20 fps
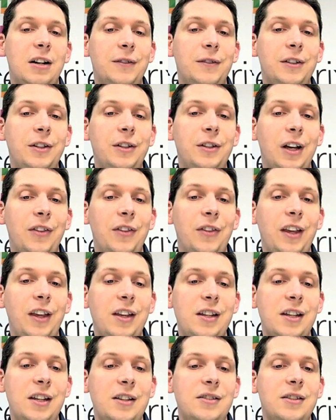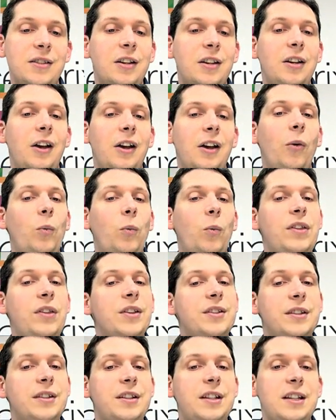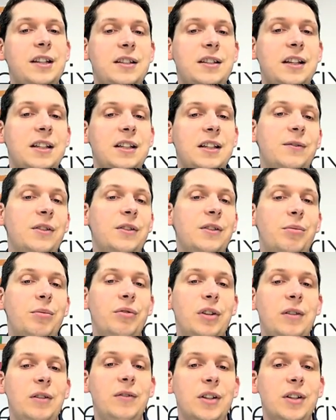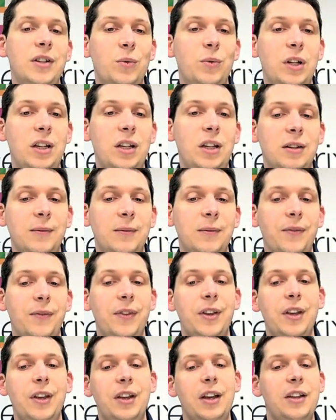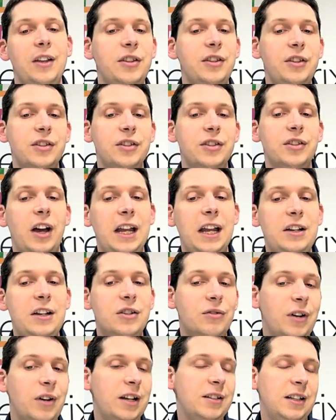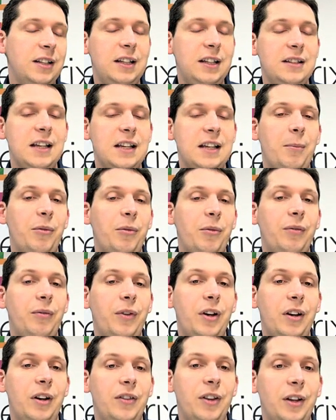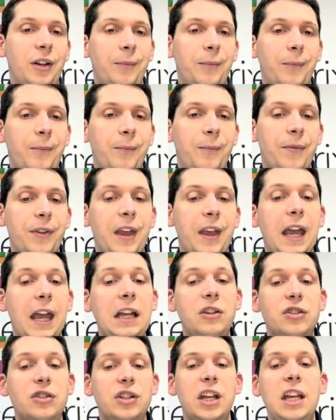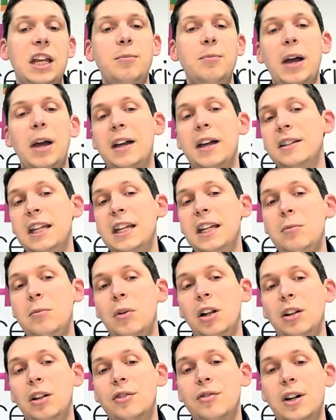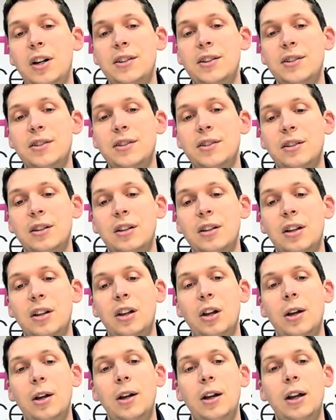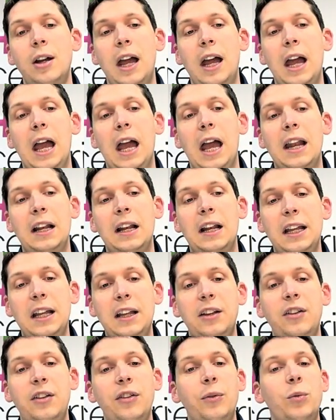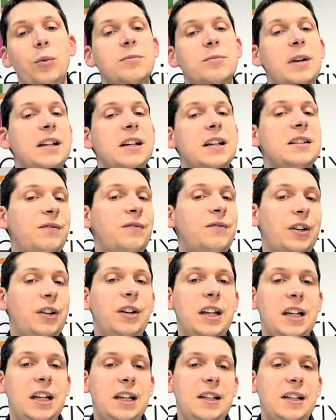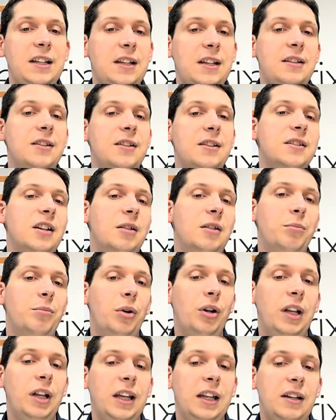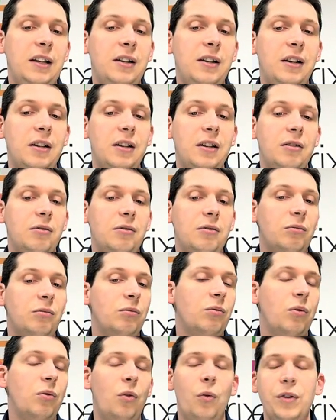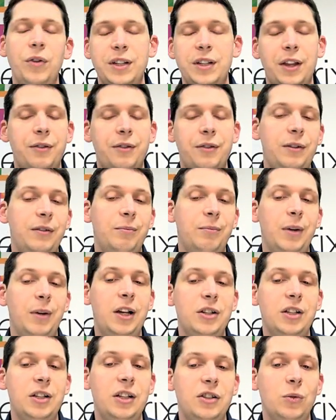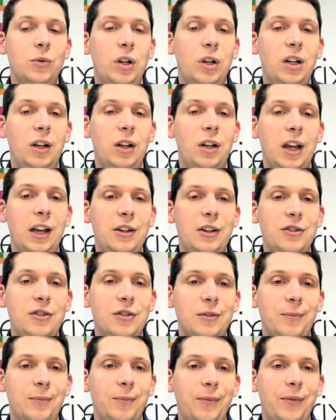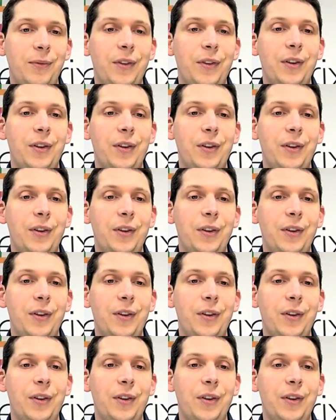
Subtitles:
afternoon, I think it is, with the statistics for the previous week. And so you can start integrating these apps further. Each team has an email address and a link, which makes it very easy to start pulling in all this other information into one location.